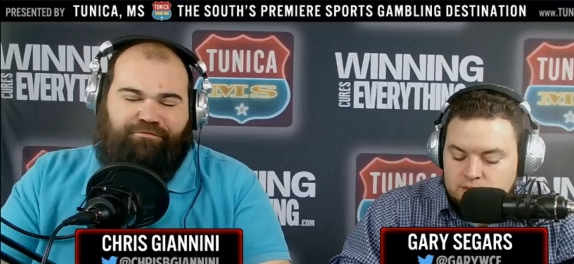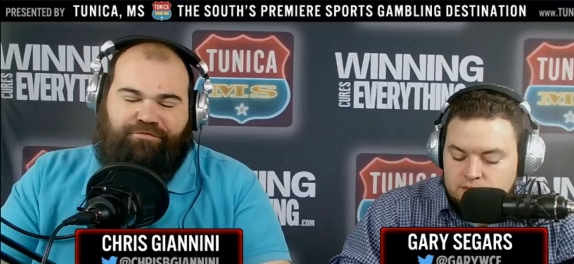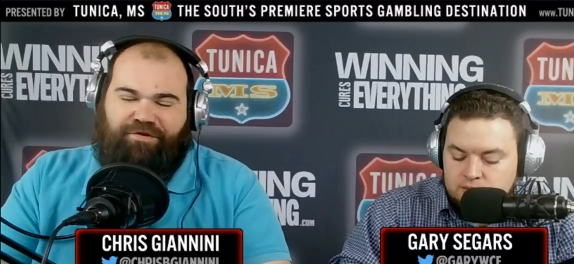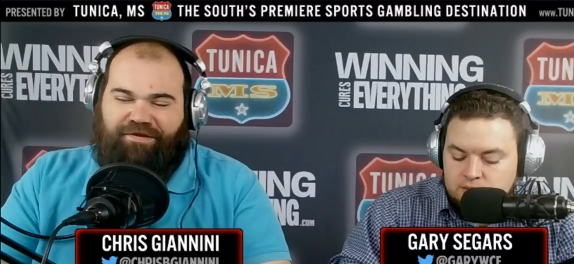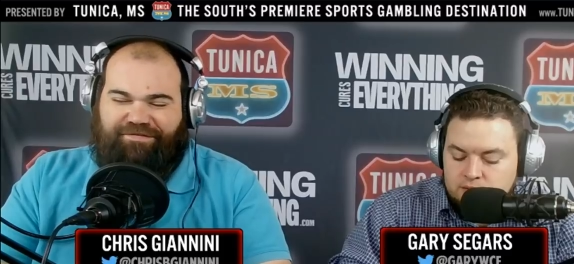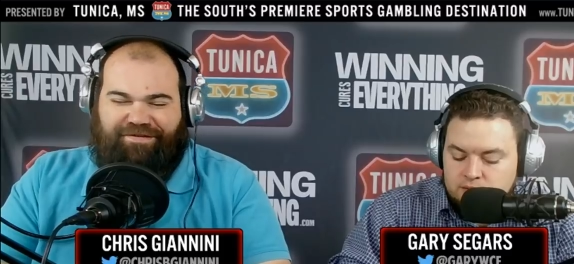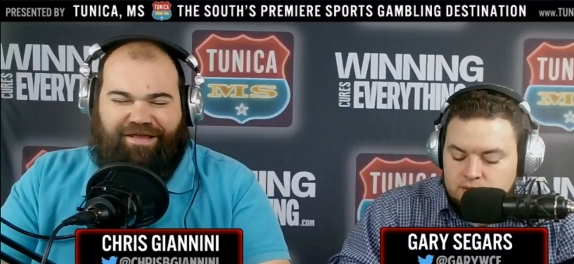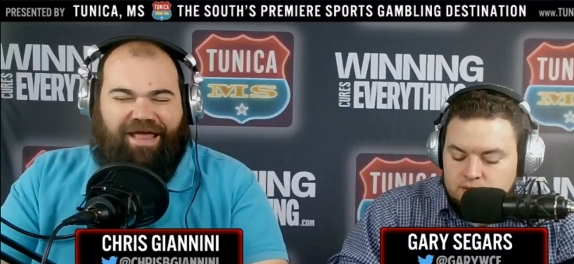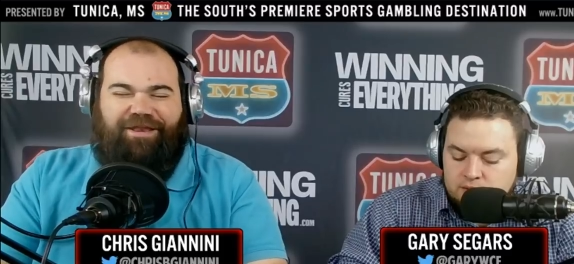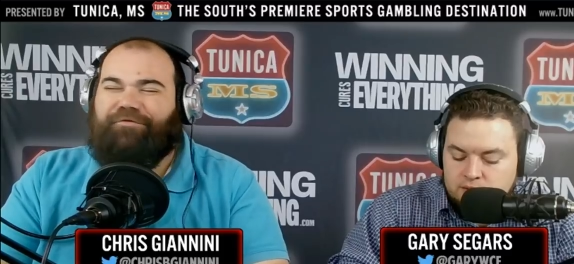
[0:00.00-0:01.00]
Speaker 1: Wisconsin team.
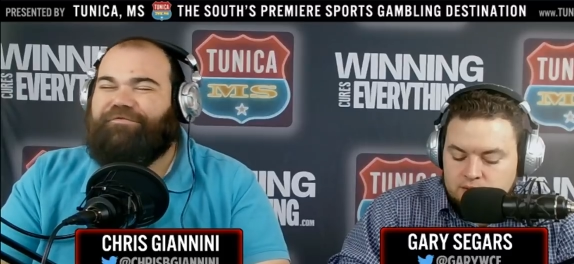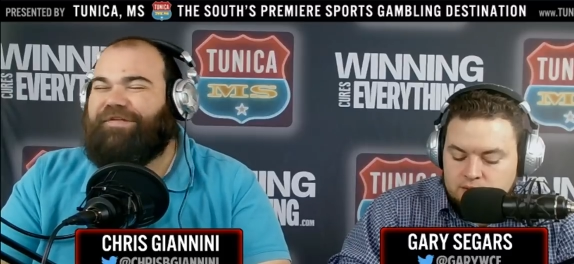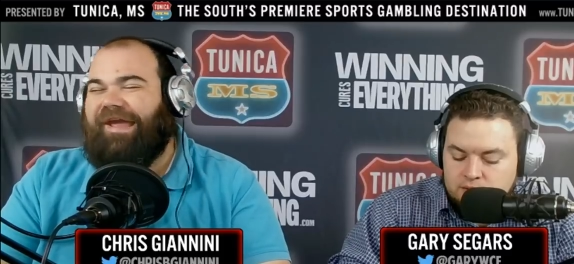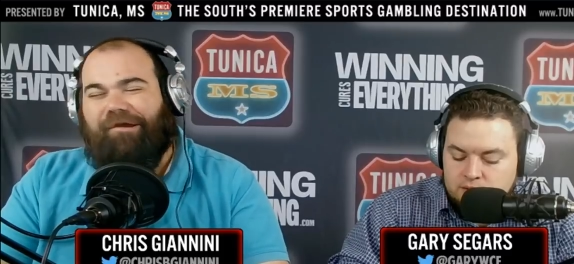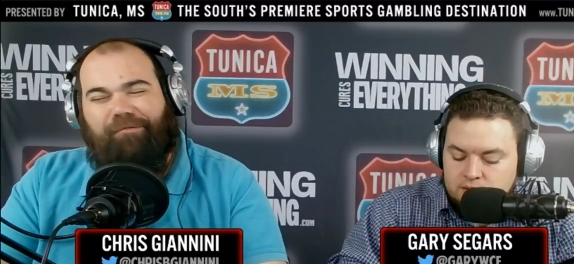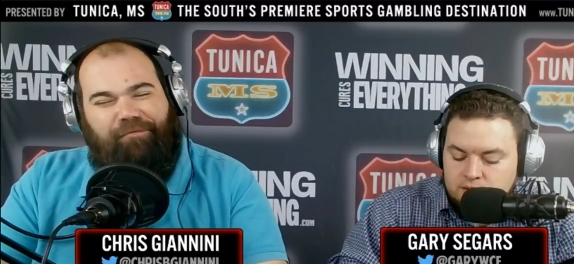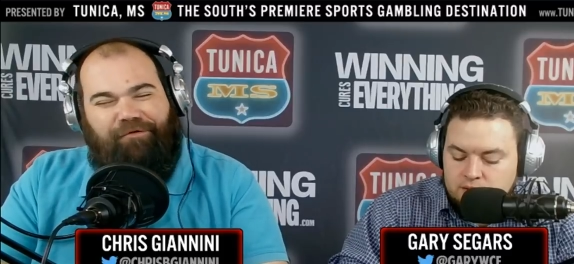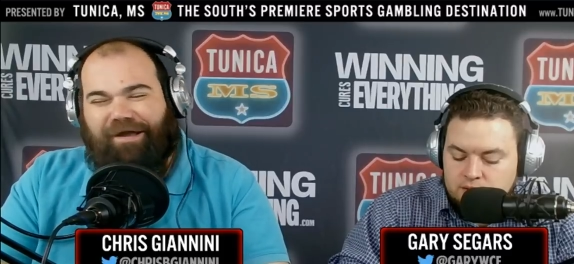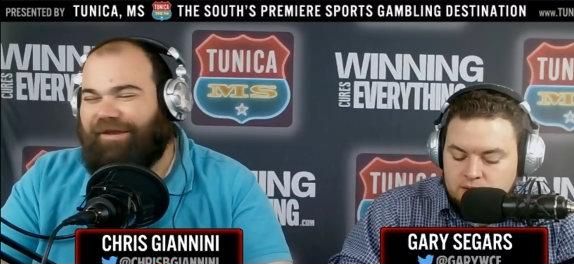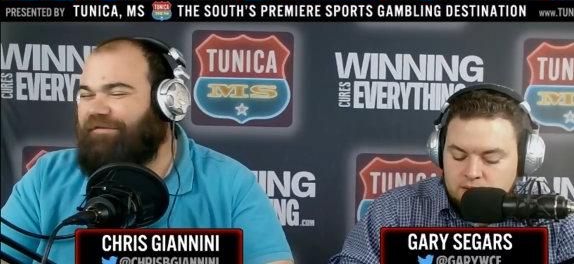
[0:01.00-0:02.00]
I know they're terrible.
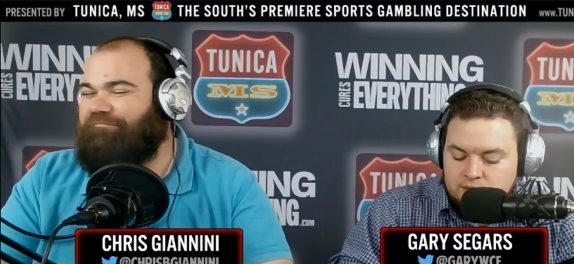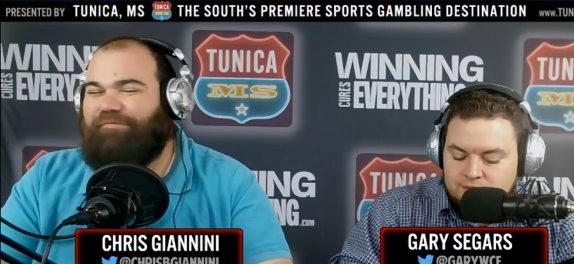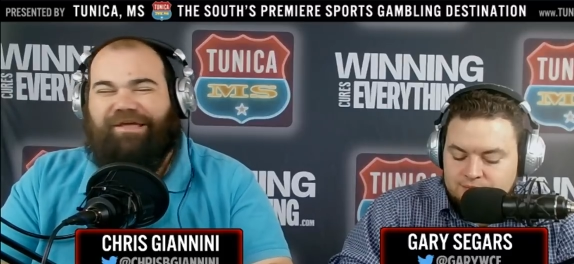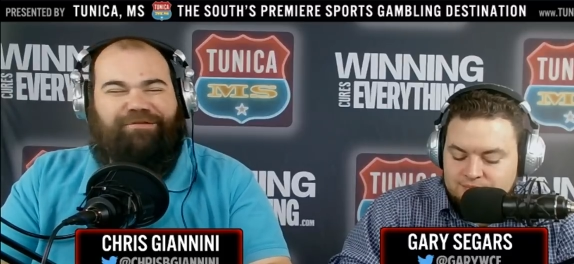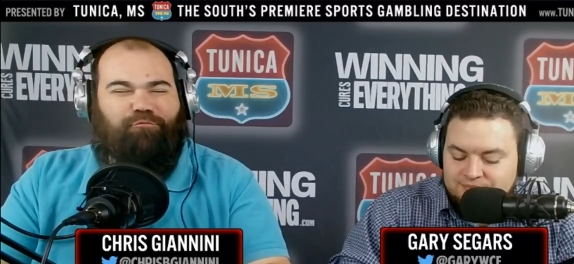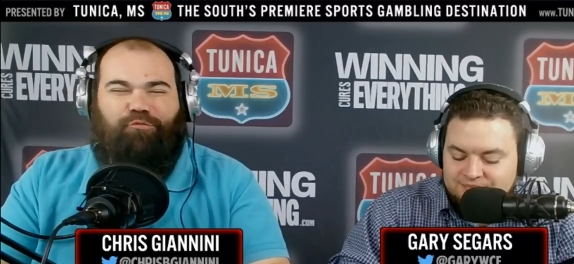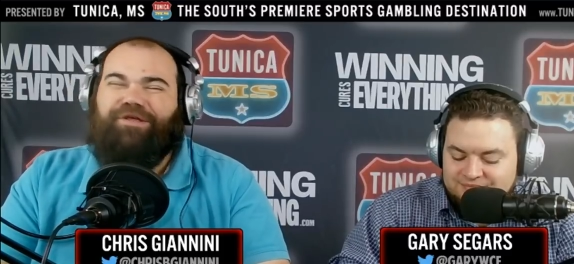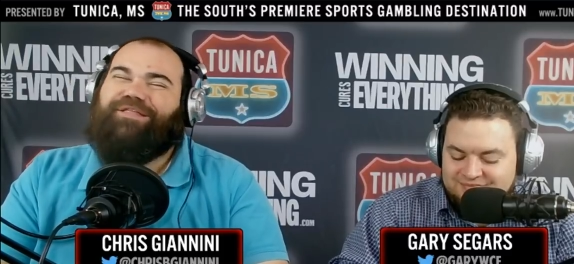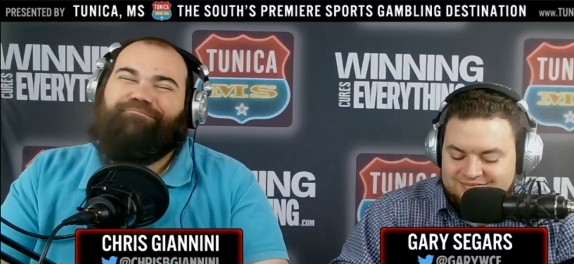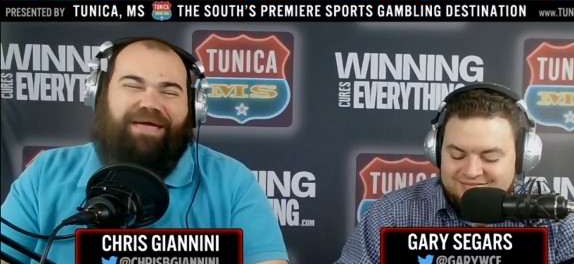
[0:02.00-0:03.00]
I know they've played
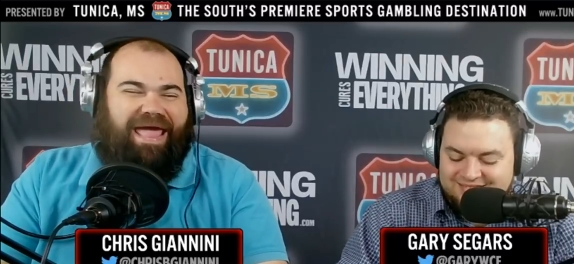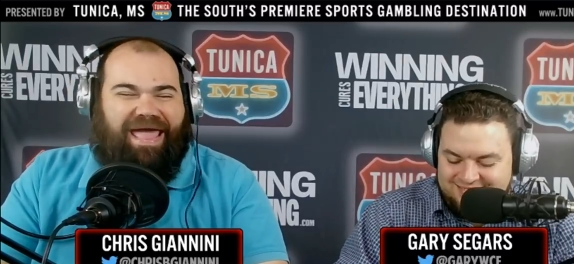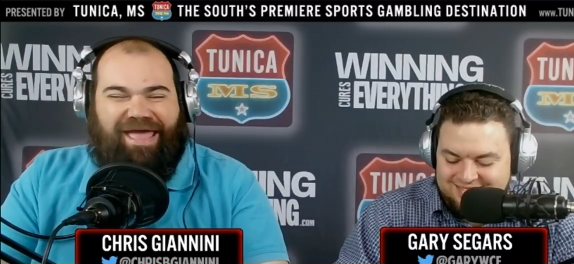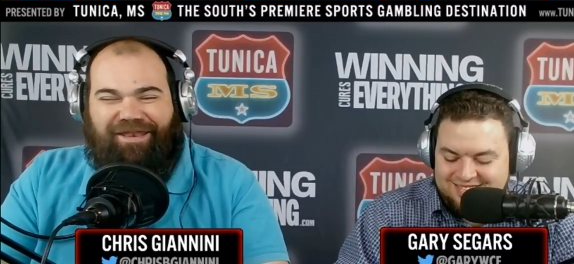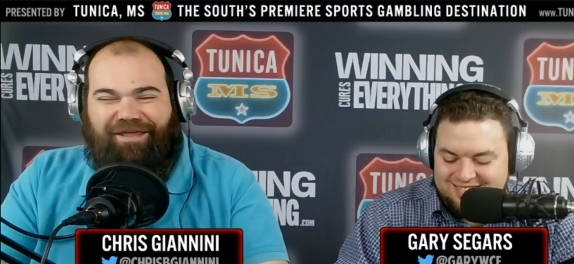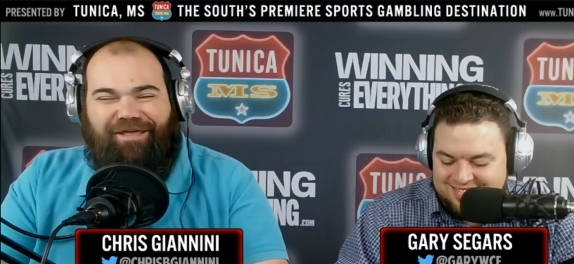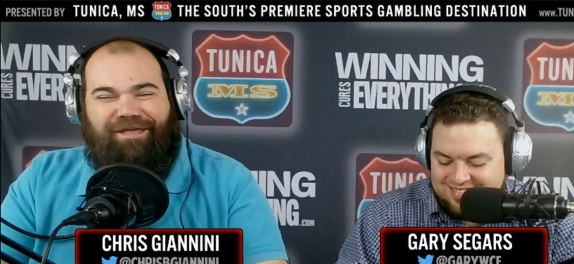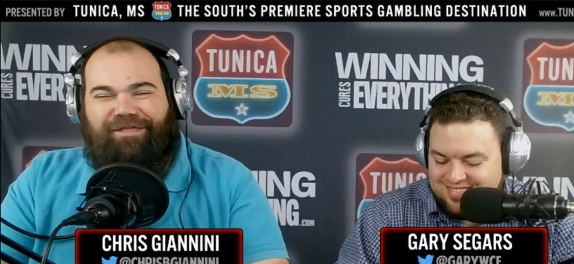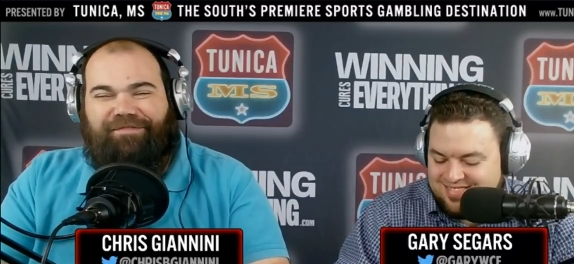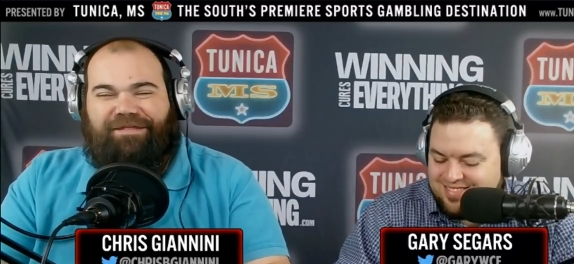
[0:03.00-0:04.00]
really bad.
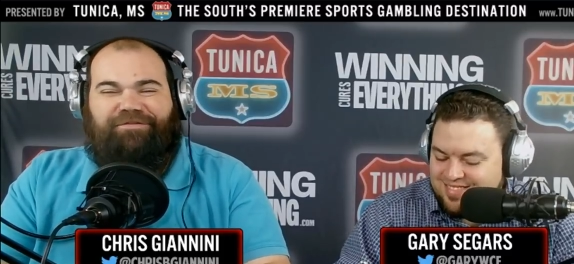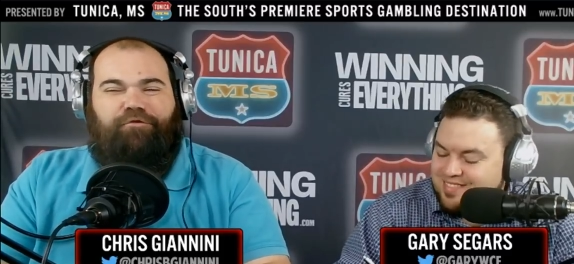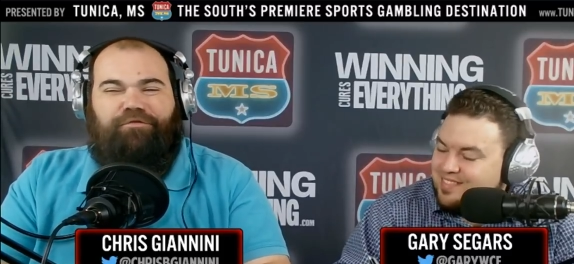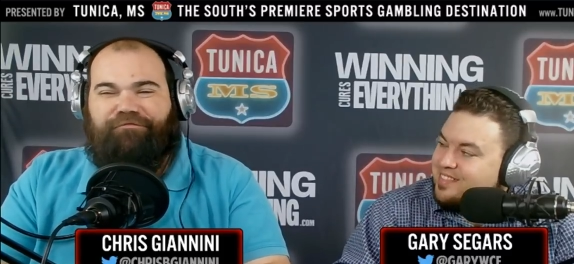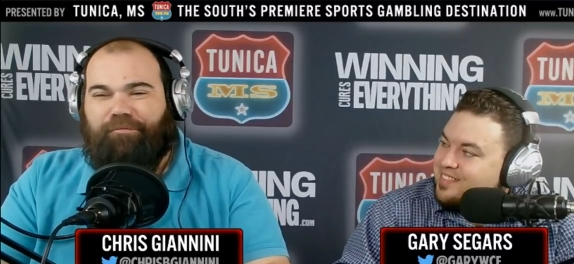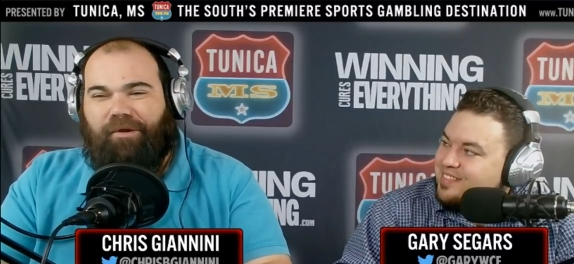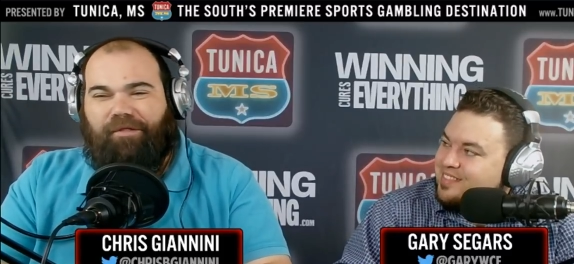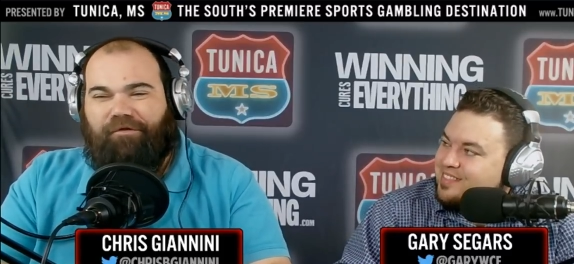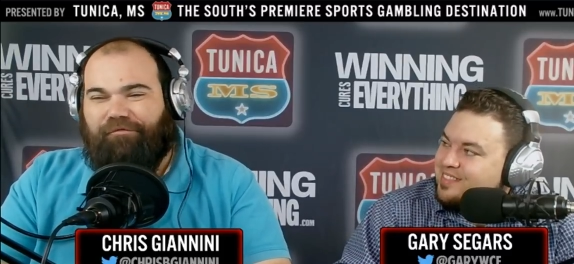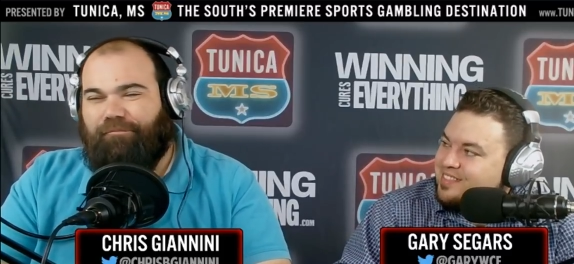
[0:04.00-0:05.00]
They turn the football
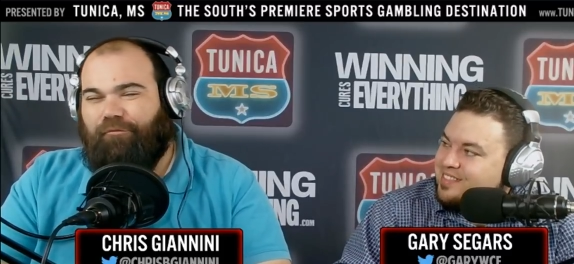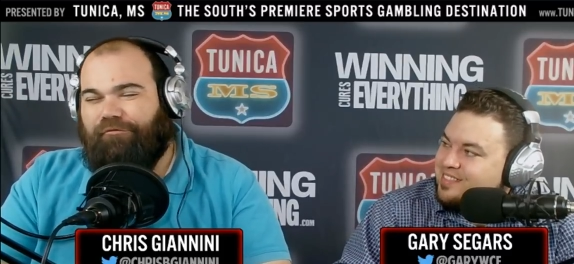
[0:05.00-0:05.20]
over more